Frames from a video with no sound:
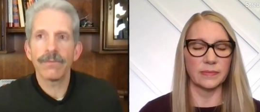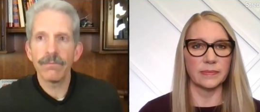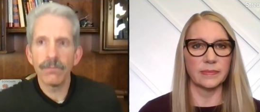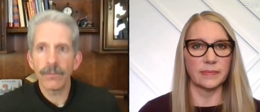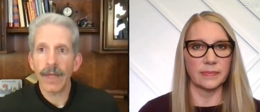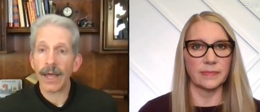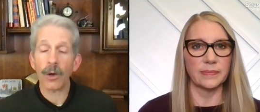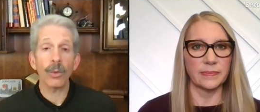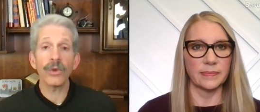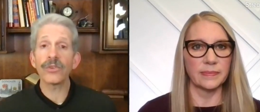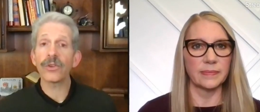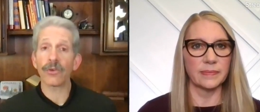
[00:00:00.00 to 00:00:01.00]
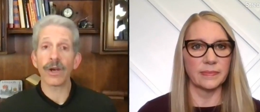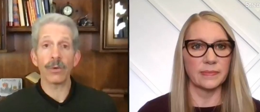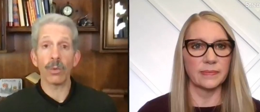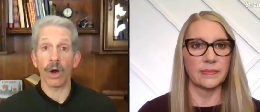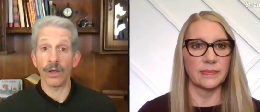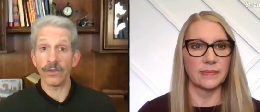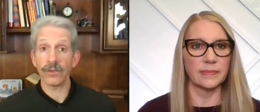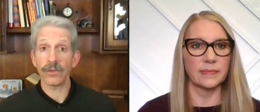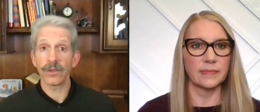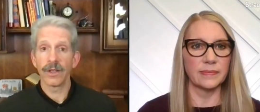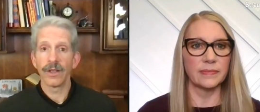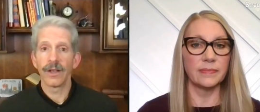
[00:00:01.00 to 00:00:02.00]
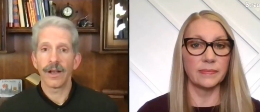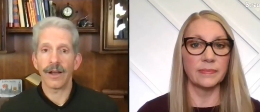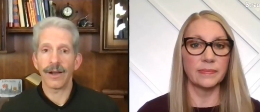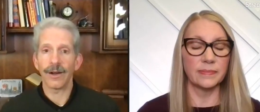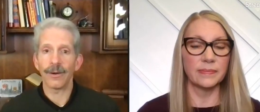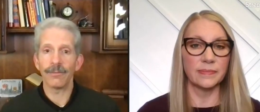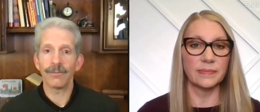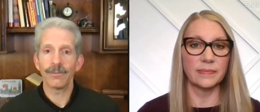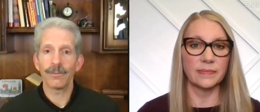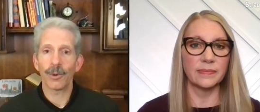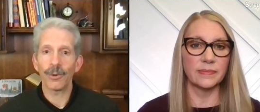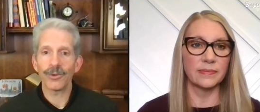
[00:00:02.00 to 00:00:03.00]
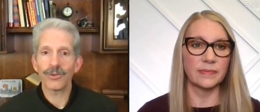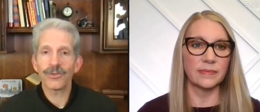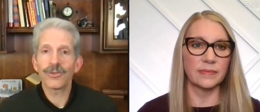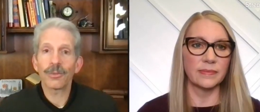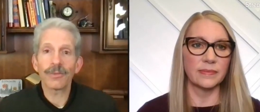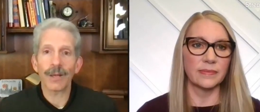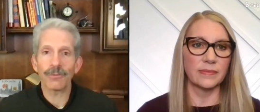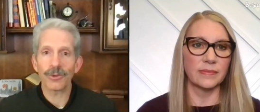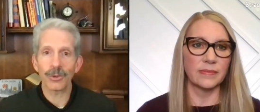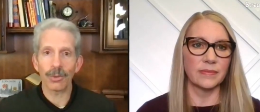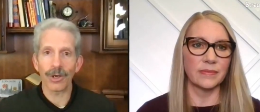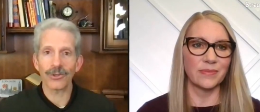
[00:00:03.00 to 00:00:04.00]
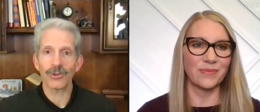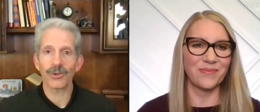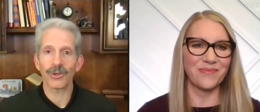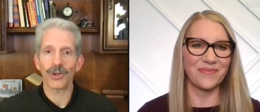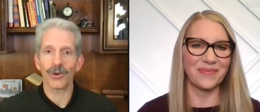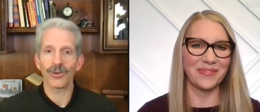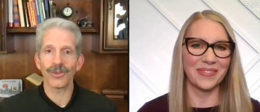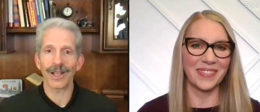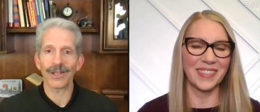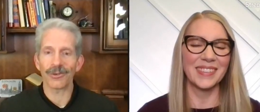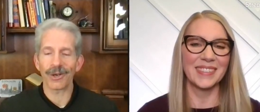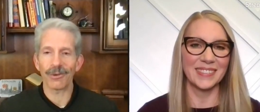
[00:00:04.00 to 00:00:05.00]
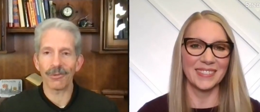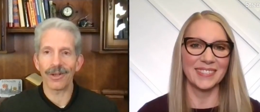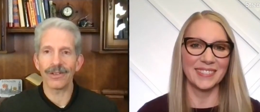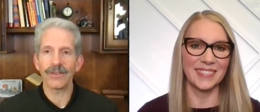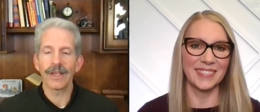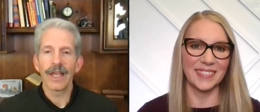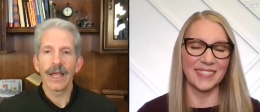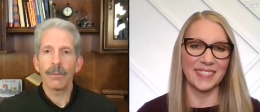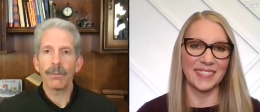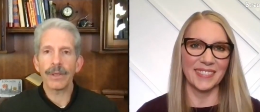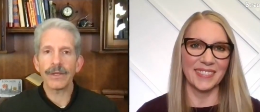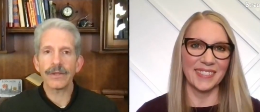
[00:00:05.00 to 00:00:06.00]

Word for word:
Speaker 1: not always the right ones. Mm-hmm. Um, always sometimes too much, too little, not the right ones. But